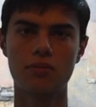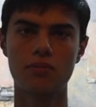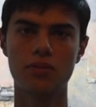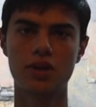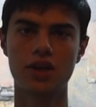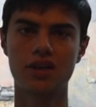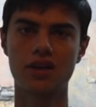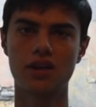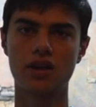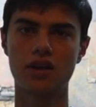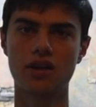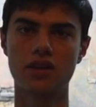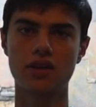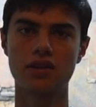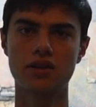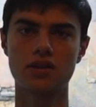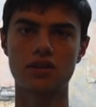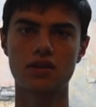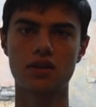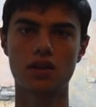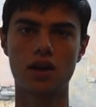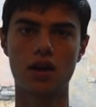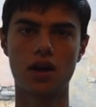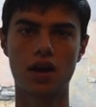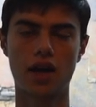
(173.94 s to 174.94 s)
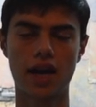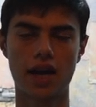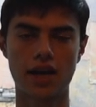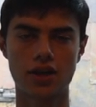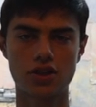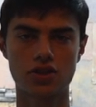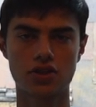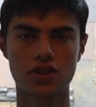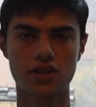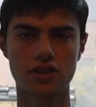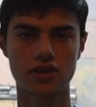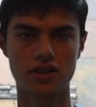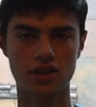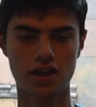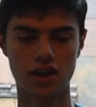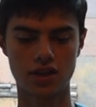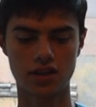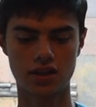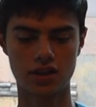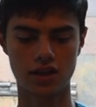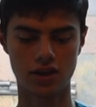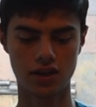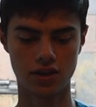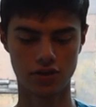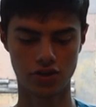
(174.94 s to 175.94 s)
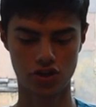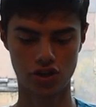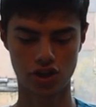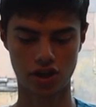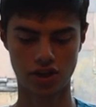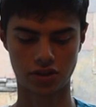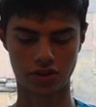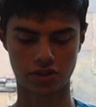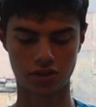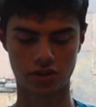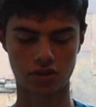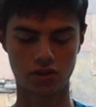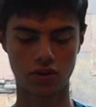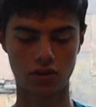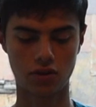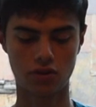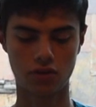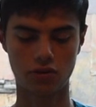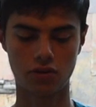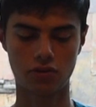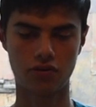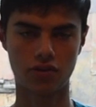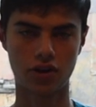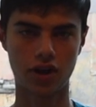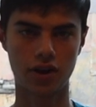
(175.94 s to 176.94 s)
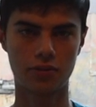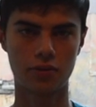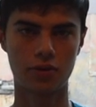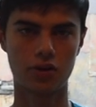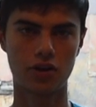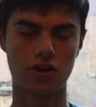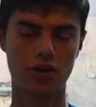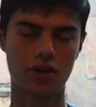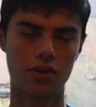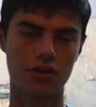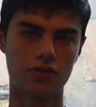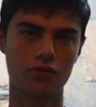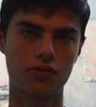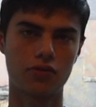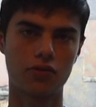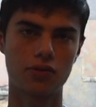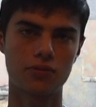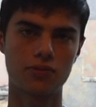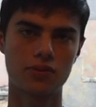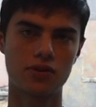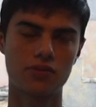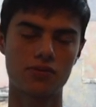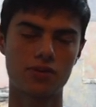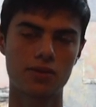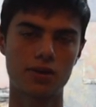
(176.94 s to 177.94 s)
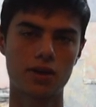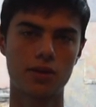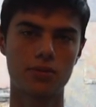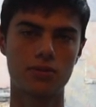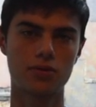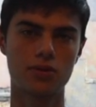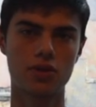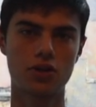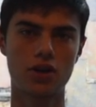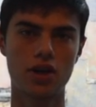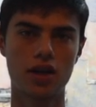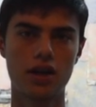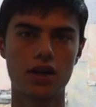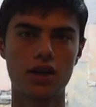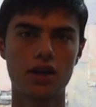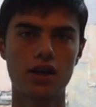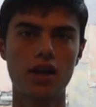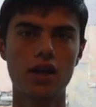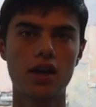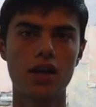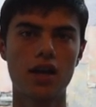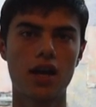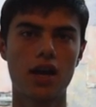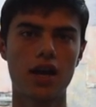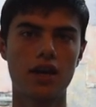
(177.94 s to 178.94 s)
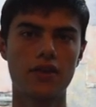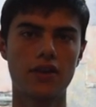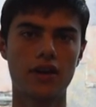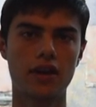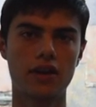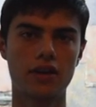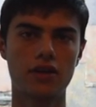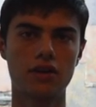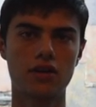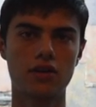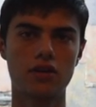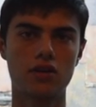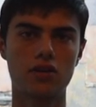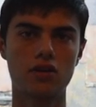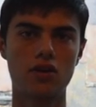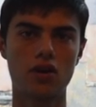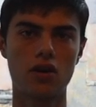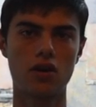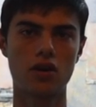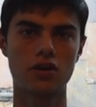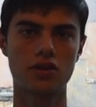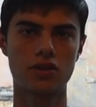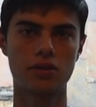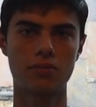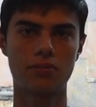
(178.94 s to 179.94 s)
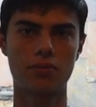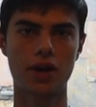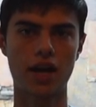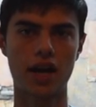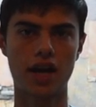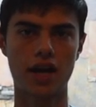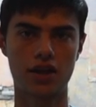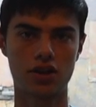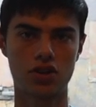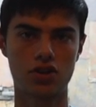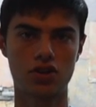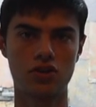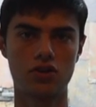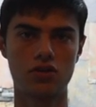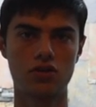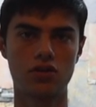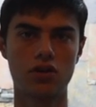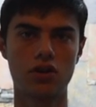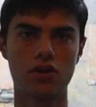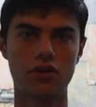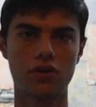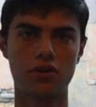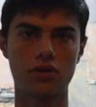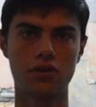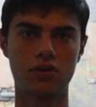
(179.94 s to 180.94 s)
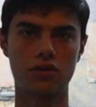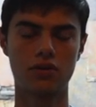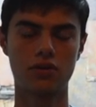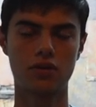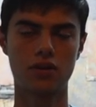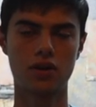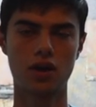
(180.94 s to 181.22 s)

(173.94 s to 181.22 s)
because uh, hatchlings tend to ingest cocoa fiber or other forms of substrate and that could cause impaction or other